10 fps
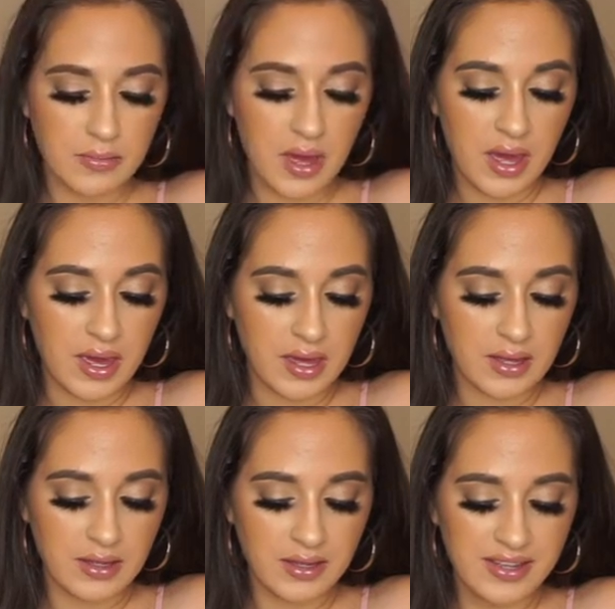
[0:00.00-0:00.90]
Babe. What?
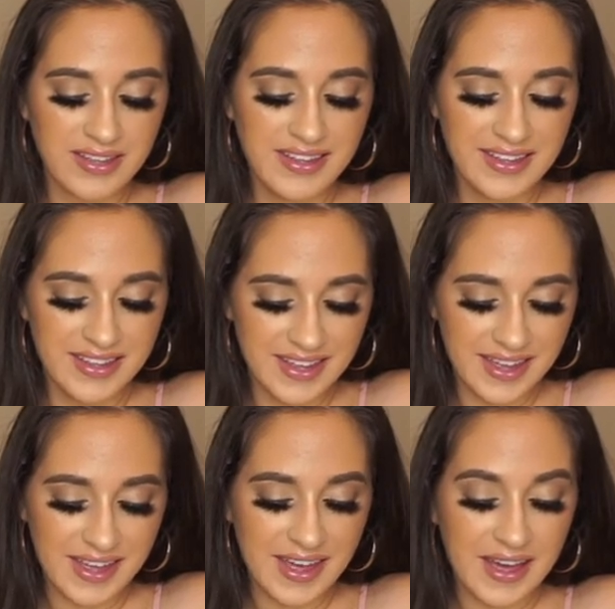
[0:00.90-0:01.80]

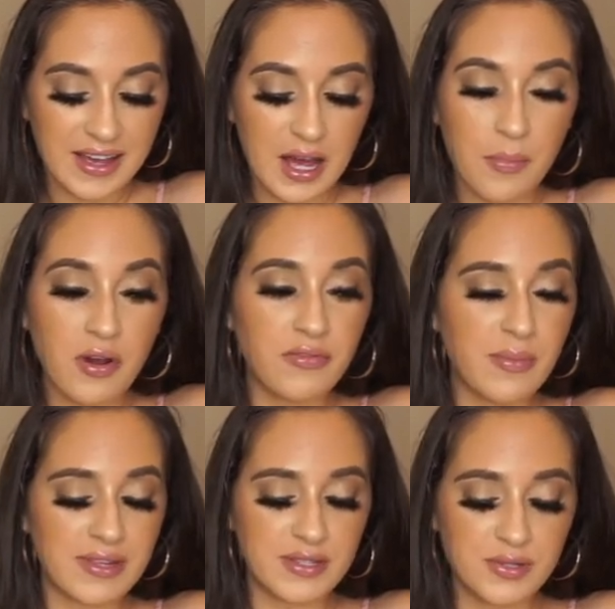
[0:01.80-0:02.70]
Come on, we're
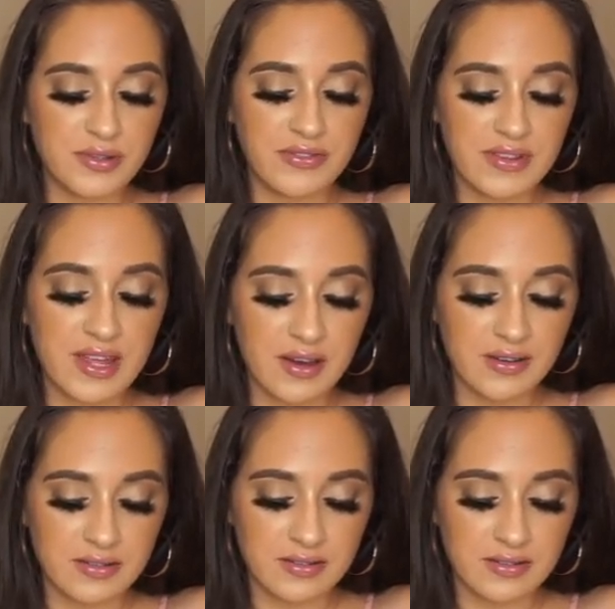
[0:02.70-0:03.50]
about to do a video.